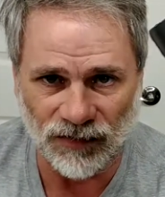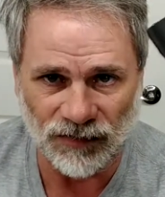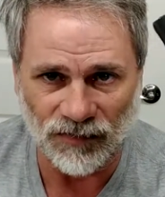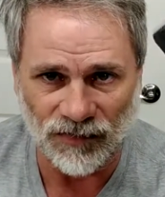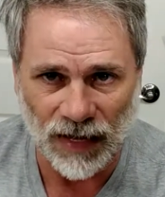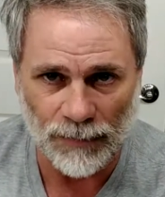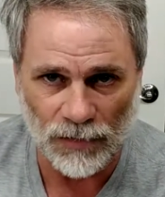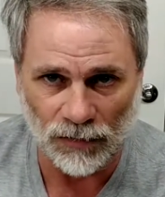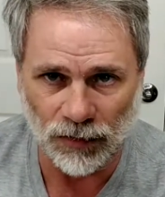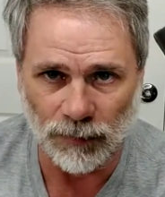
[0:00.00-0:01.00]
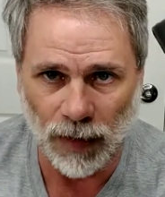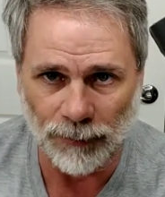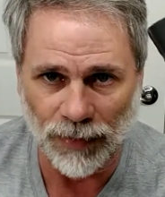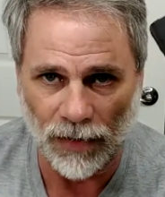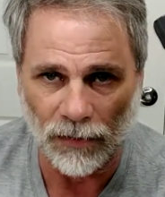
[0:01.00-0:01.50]
That's his name. You can look him
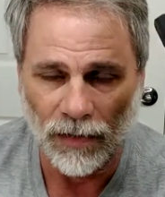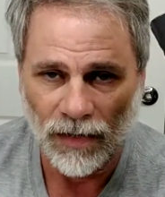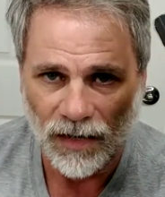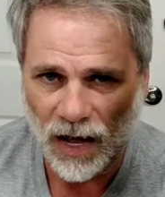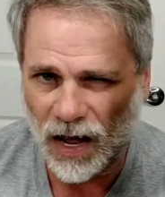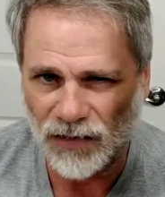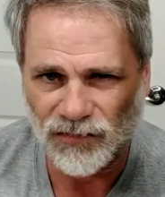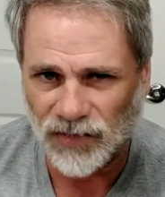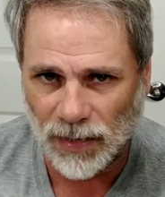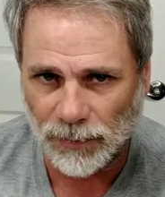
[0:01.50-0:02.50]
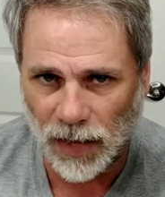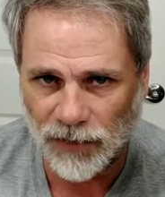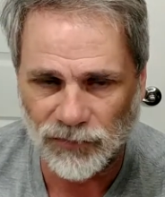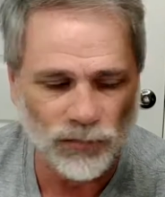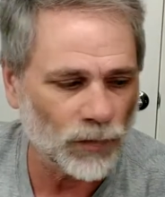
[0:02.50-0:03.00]
up there, Hodge
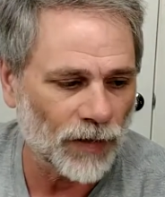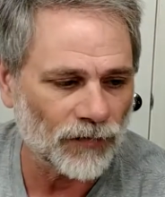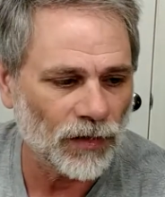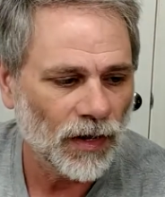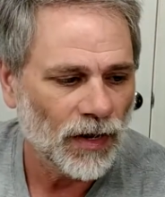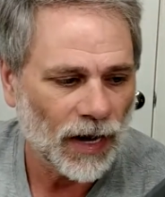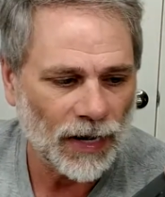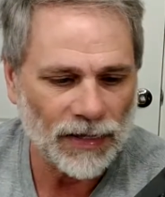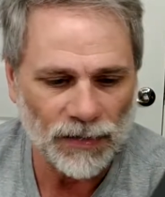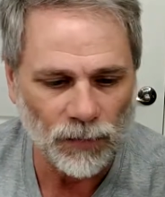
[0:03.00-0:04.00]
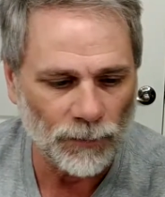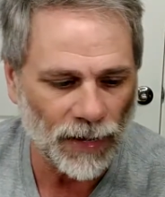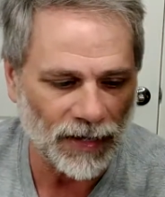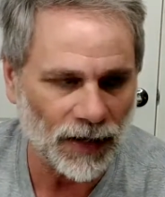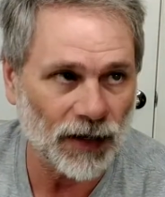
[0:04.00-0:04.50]
Stabilizers or whatever, and he will
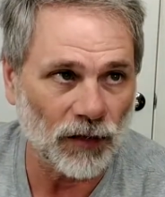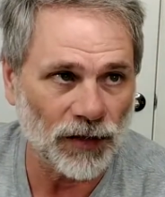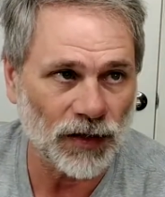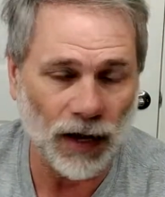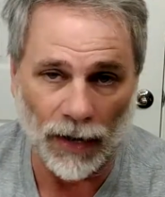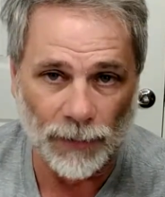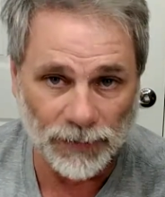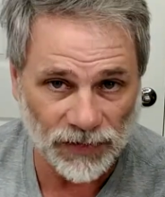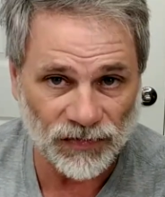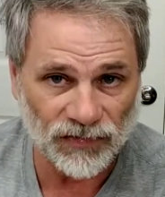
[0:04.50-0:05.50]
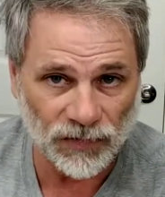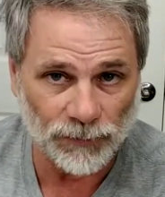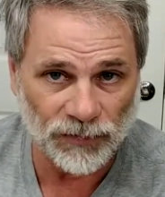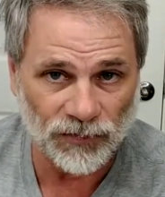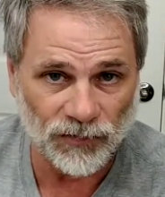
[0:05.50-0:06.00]
make. You know, he I believe he's still in
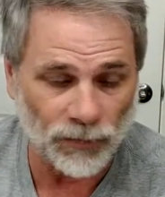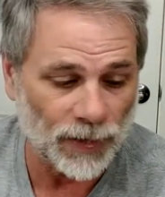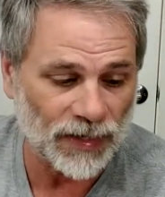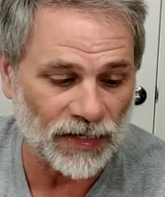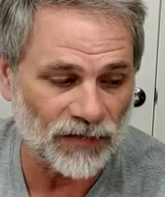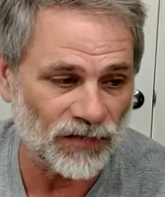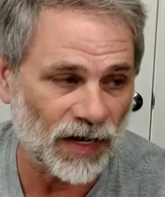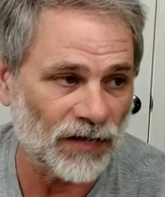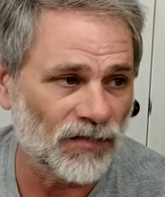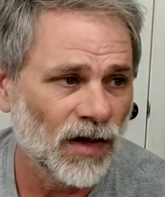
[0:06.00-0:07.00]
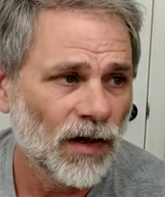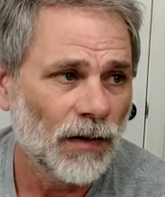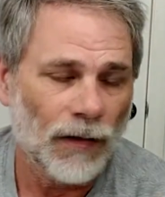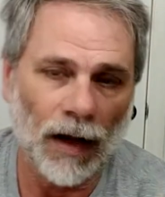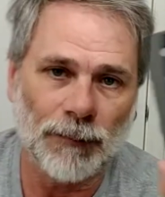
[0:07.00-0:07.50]
business, still making these things.
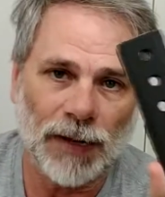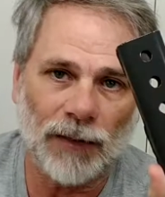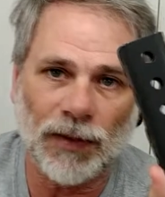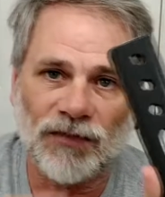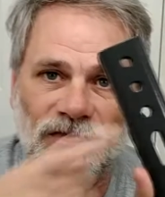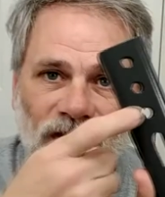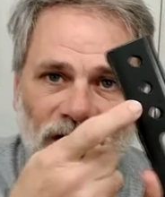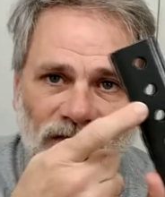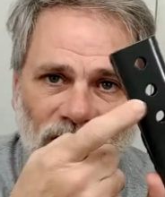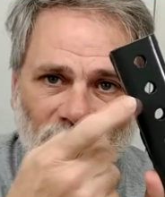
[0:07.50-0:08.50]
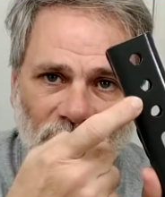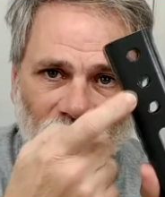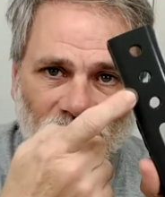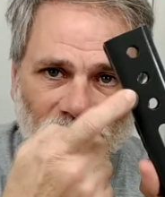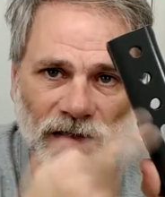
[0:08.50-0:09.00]
Uh, but anyways, this
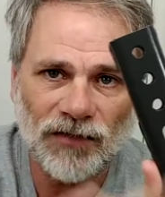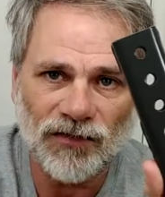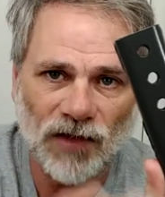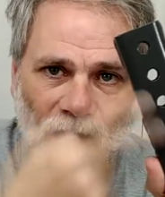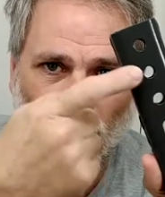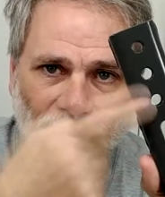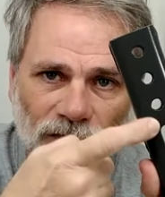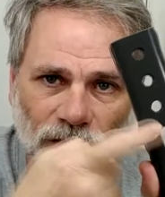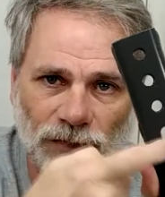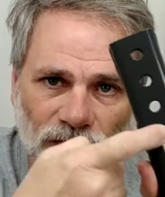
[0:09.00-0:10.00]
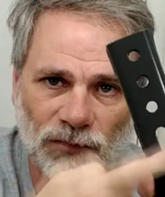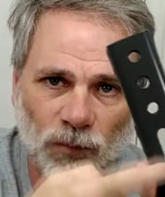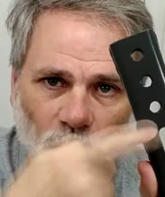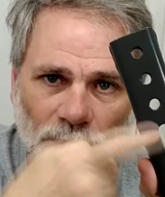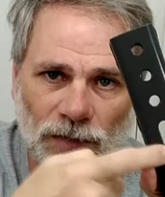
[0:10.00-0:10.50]
this uh, series, this
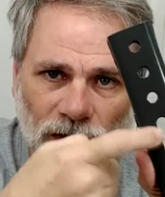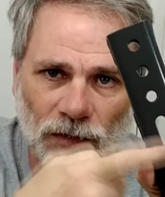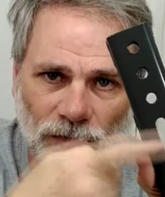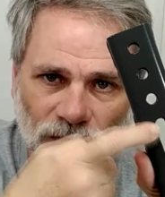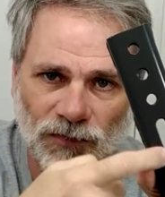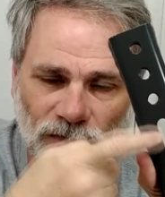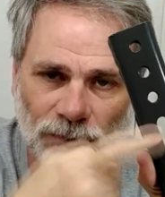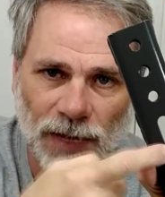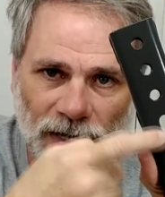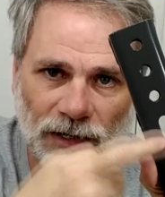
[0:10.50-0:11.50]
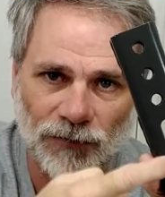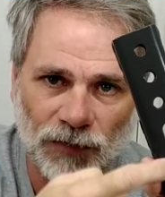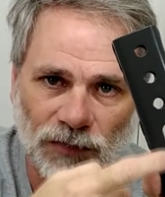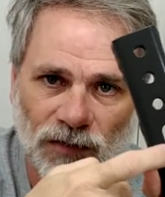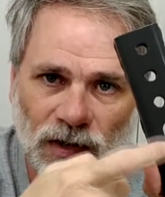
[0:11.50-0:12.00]
one here, this is the main
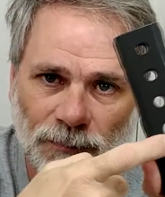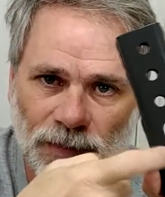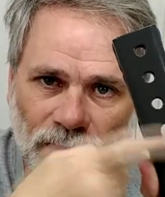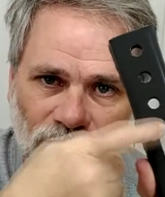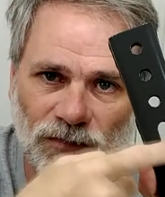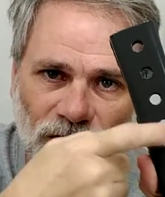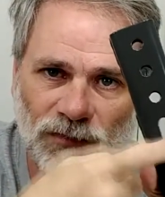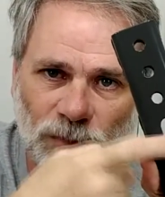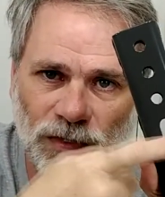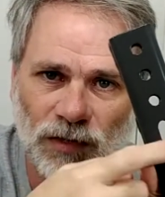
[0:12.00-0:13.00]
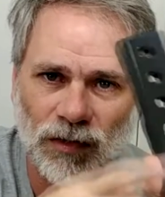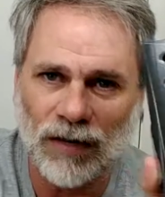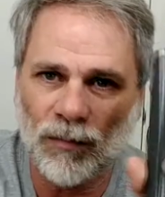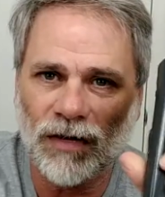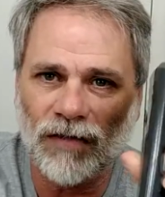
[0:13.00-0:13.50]
difference. Because of this one here,
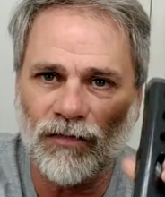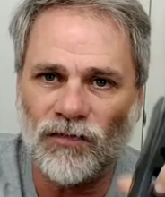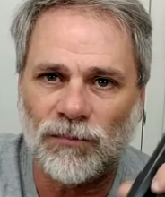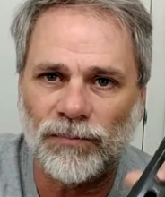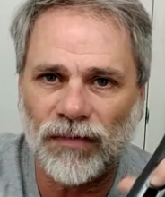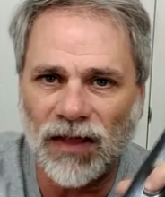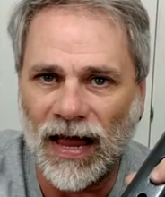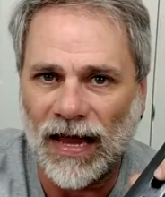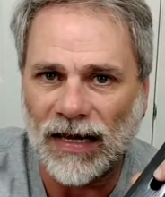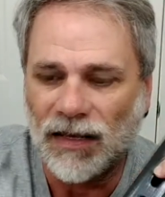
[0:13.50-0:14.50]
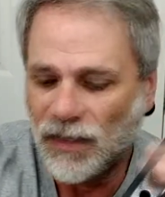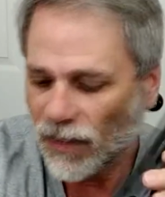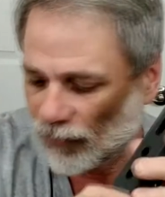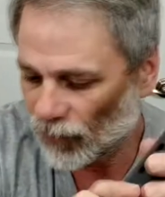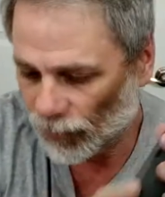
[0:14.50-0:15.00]
it will give you some play.
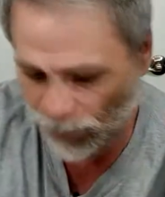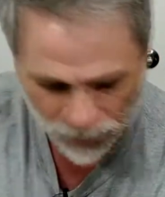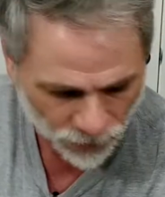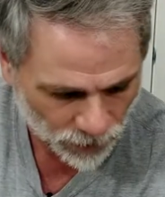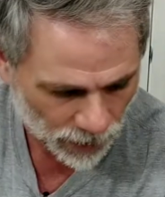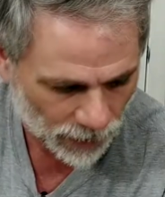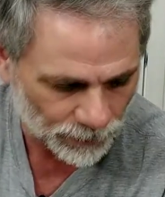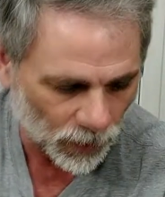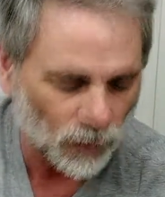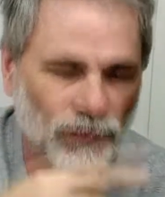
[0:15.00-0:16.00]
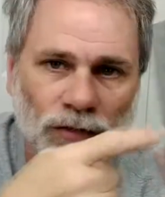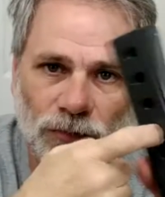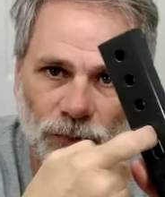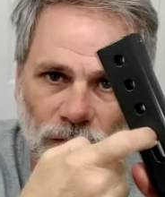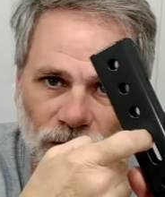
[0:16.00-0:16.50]
If you put your uh, bolt
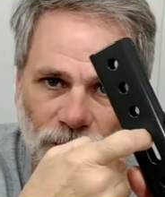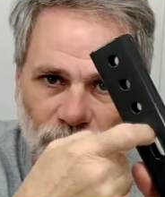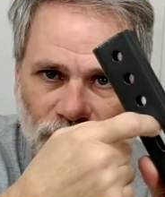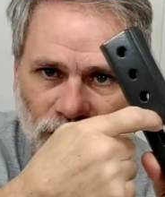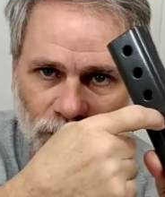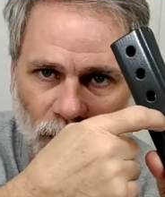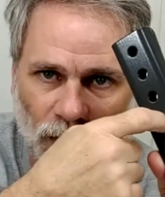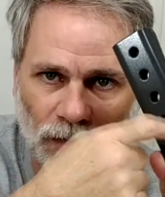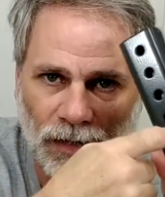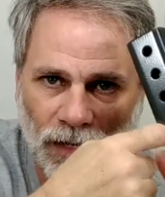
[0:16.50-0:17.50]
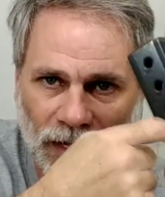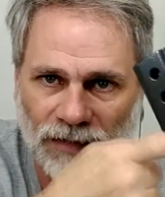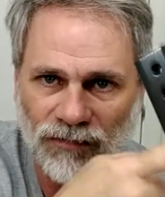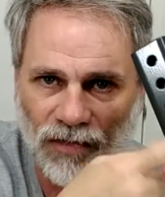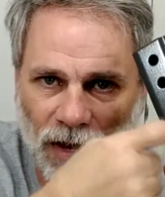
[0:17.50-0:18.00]
through this particular part, it can
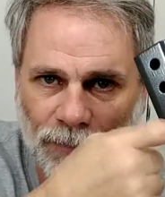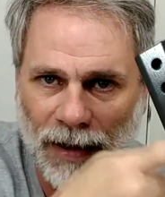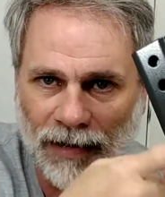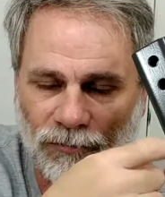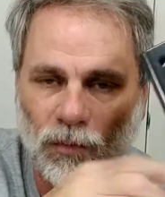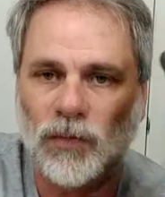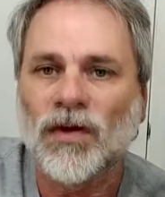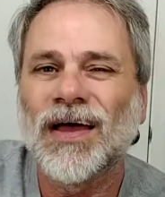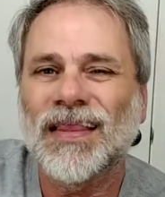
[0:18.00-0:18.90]
slide back and forth.